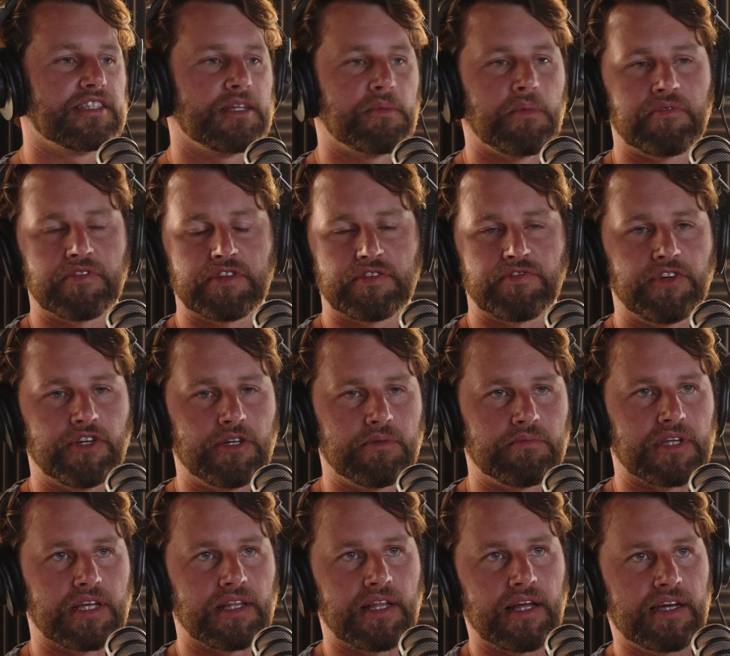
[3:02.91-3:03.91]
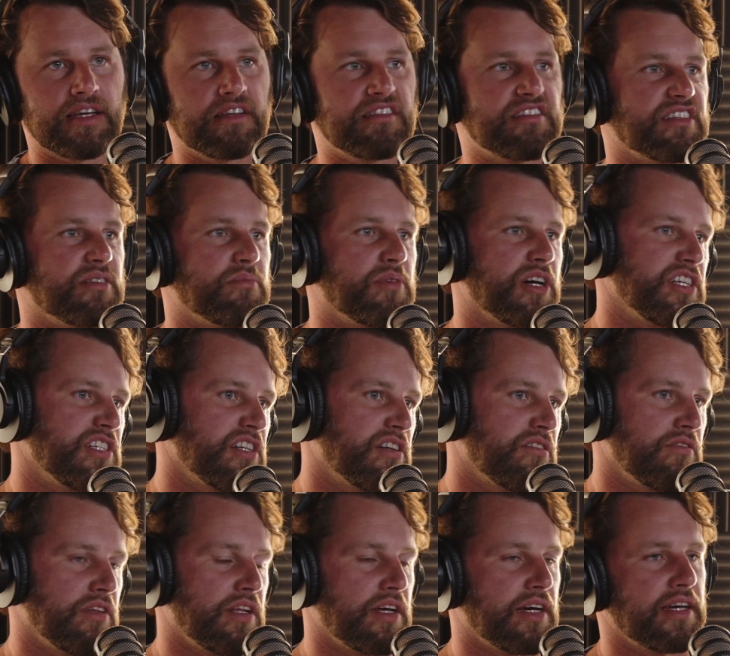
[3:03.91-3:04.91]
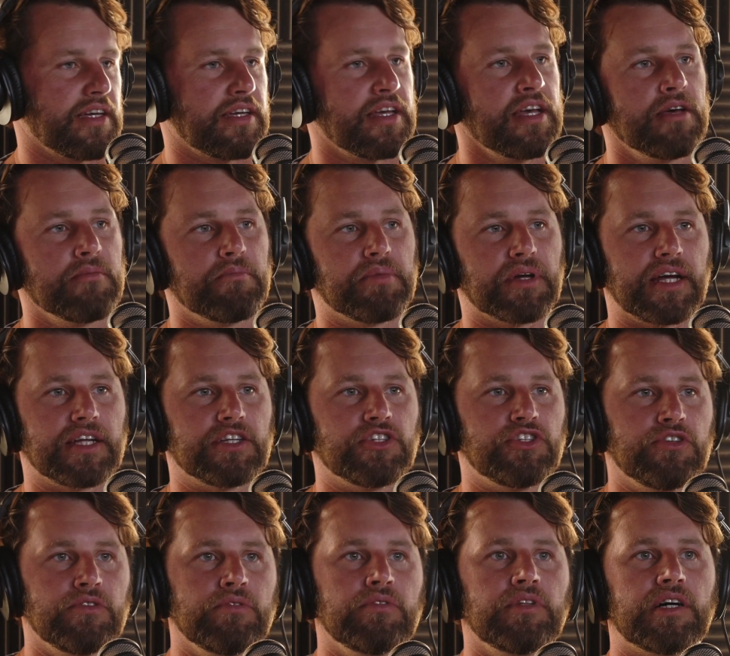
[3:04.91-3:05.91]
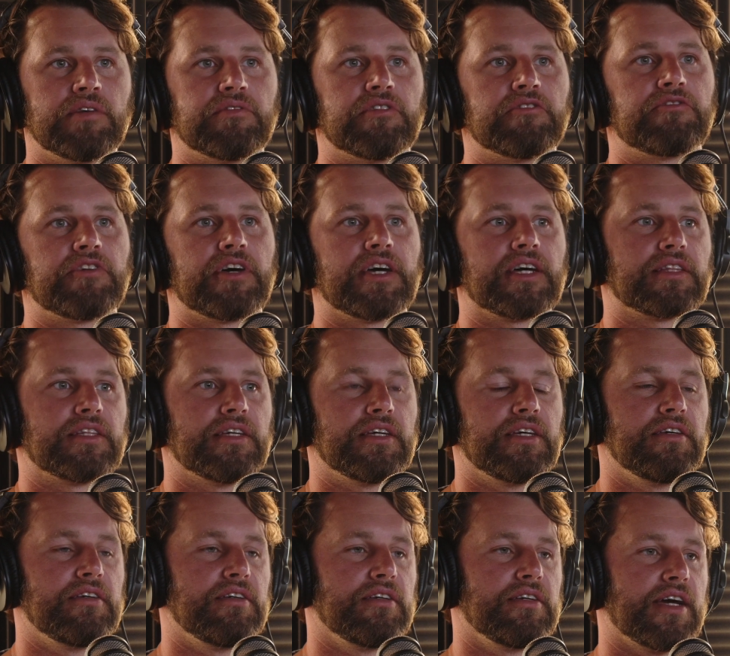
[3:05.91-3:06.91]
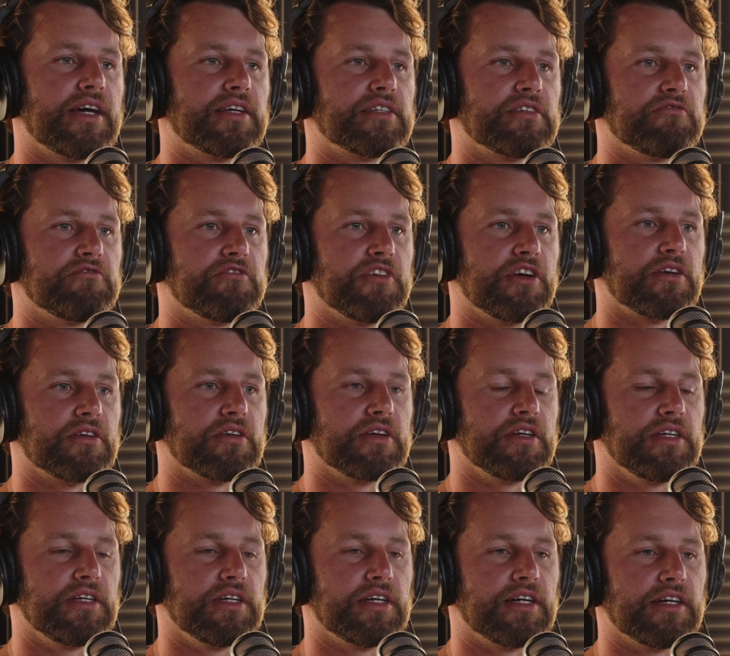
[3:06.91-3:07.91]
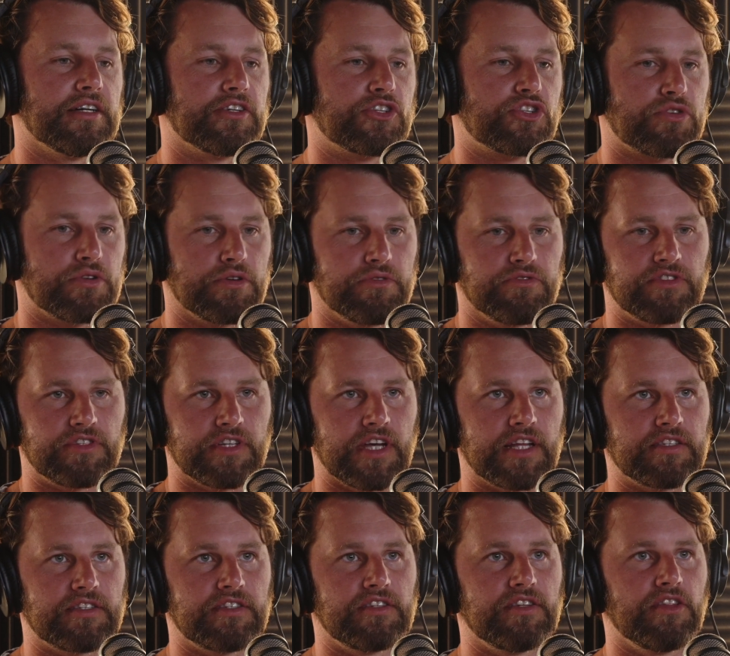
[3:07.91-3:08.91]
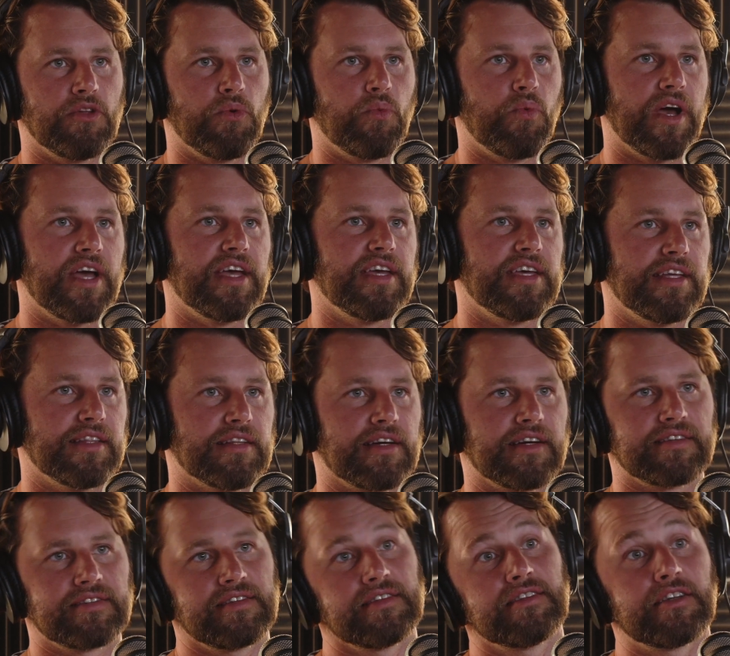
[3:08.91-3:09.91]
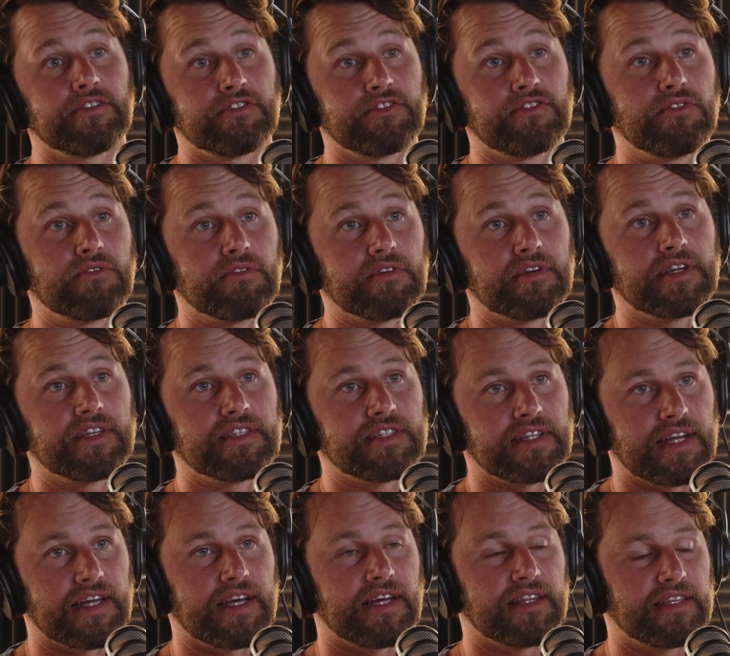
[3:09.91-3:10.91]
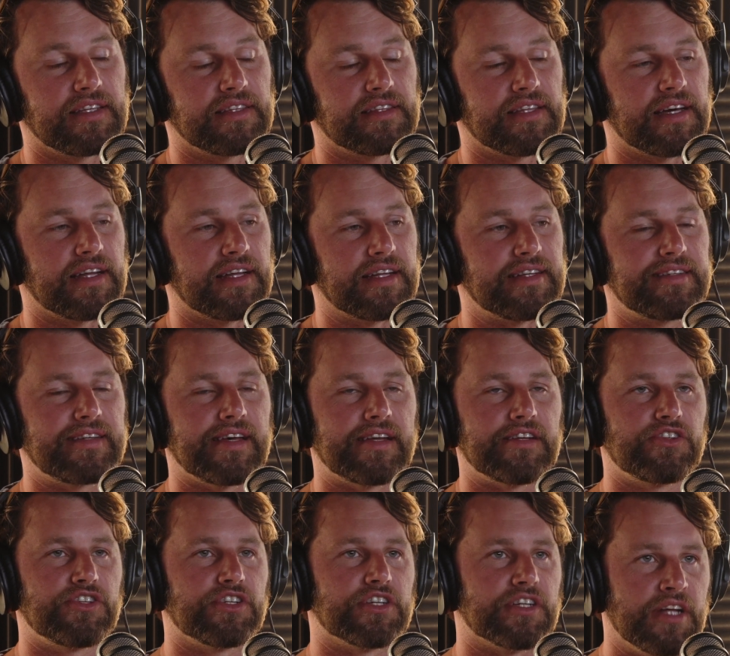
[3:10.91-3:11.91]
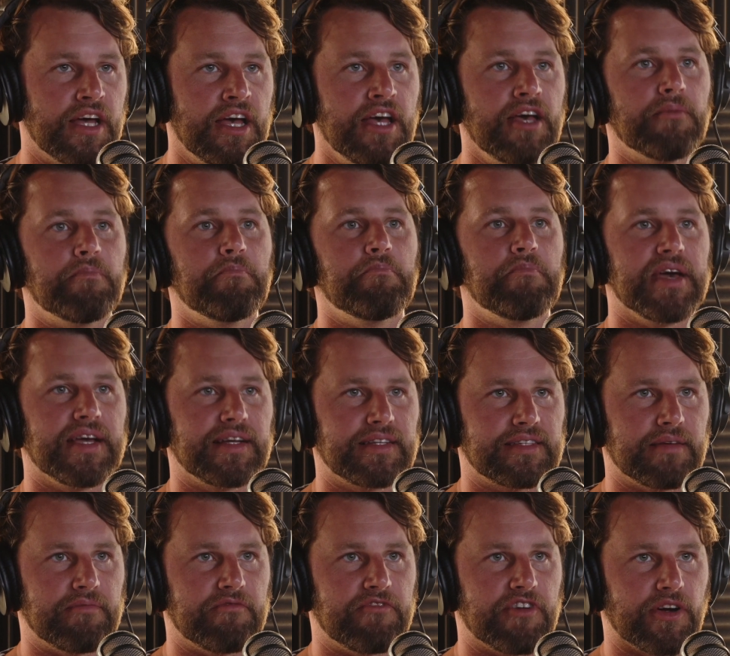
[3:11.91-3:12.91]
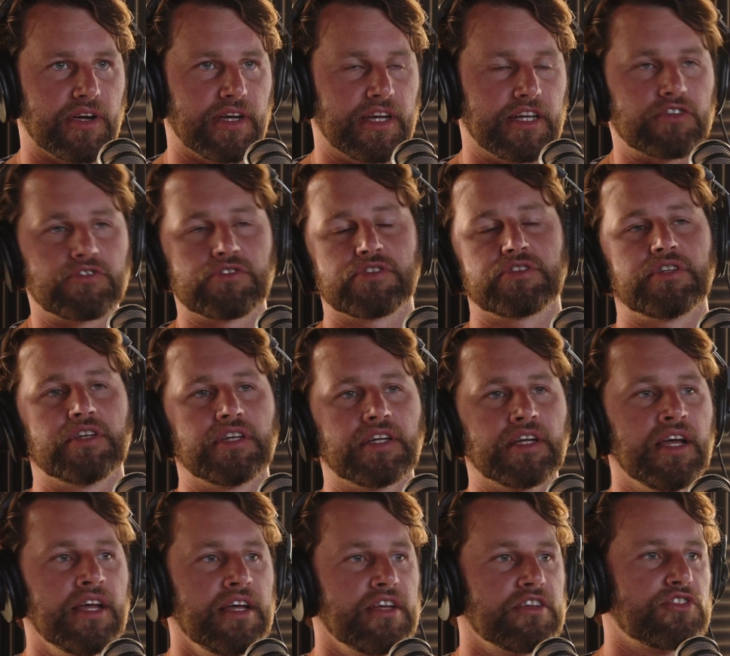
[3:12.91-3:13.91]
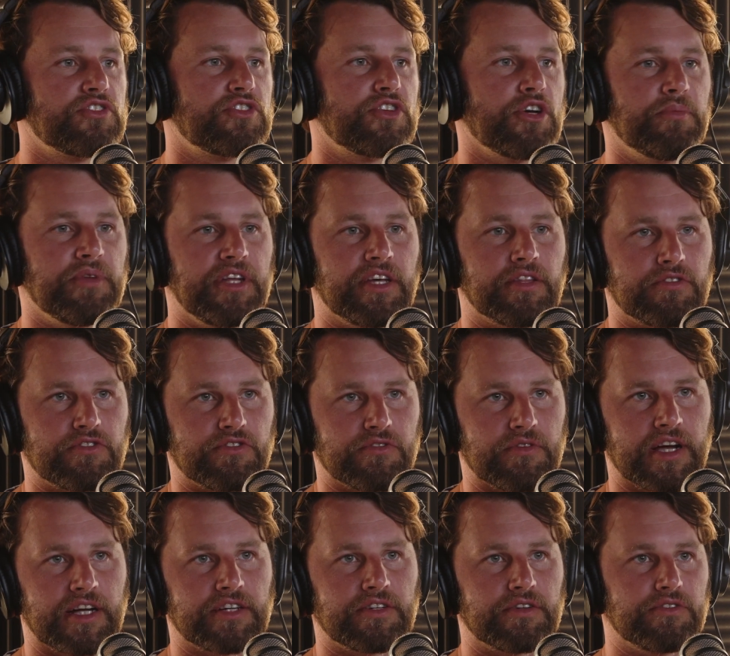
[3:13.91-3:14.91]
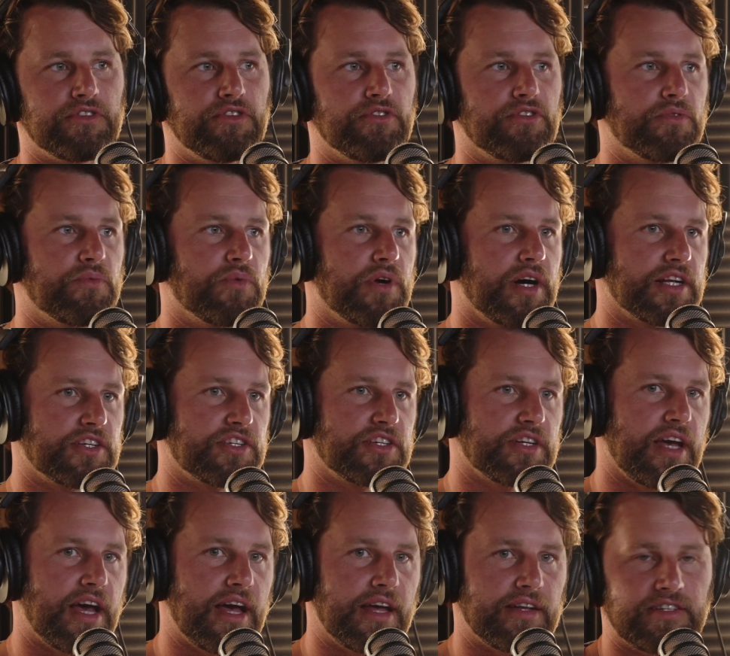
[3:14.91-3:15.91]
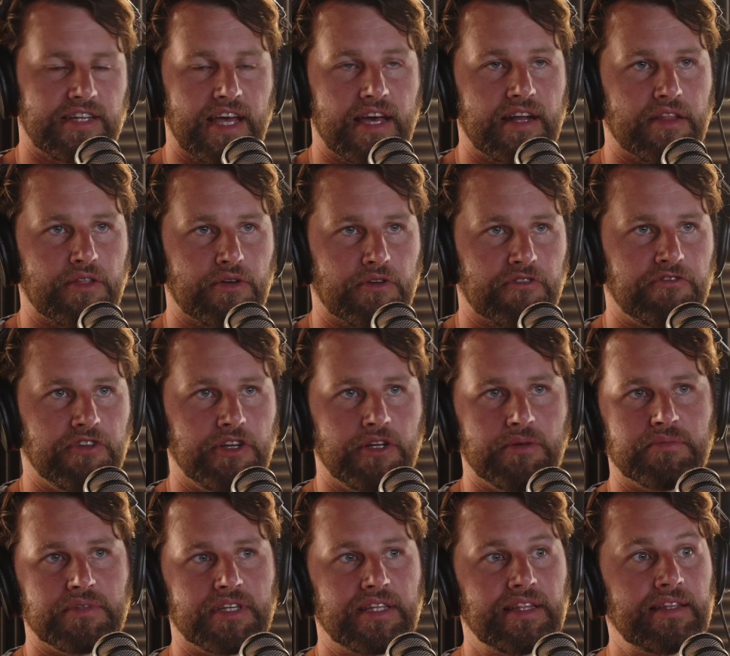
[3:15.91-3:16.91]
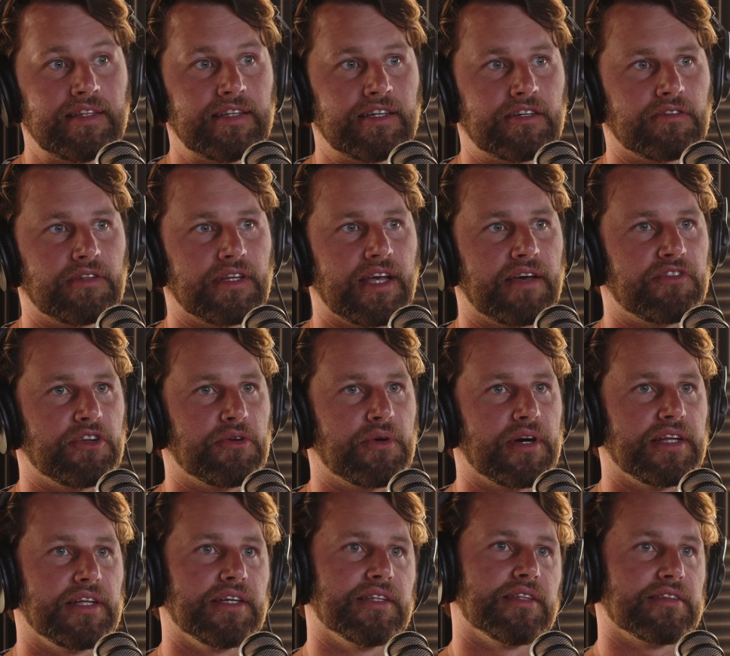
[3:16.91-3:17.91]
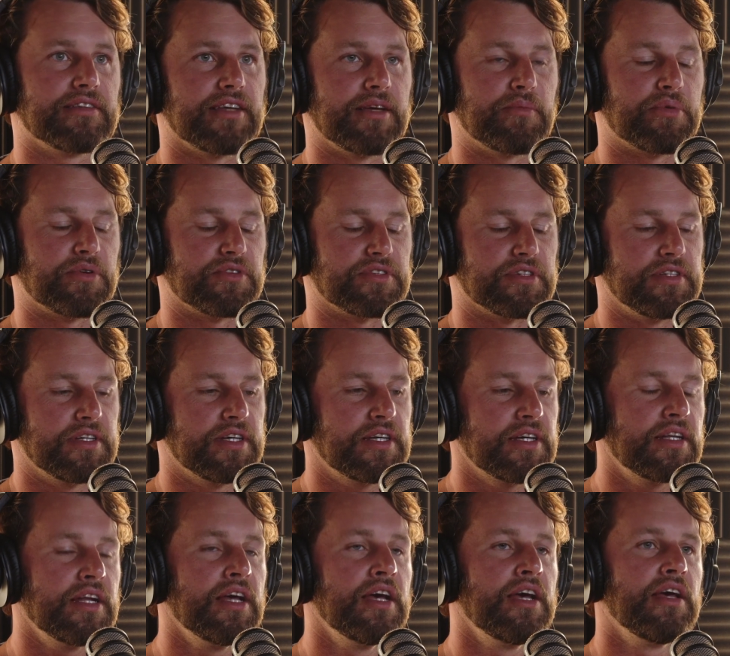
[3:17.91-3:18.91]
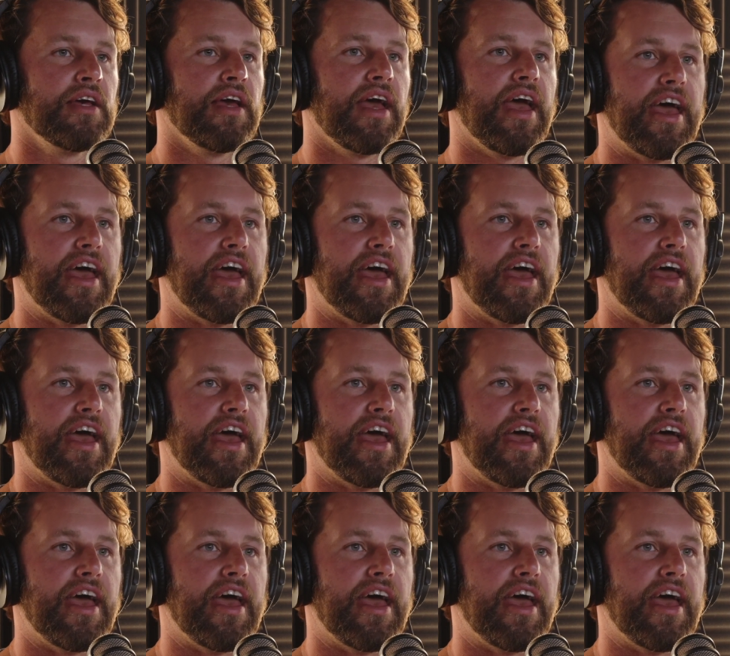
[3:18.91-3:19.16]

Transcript: Some of his films I like, some I don't like, but I do love the fact that he has a very true sense to the way he likes to tell stories. And I think that intention makes him very interesting. So many other directors, you could watch 10 of their films and literally have no idea the same person did it.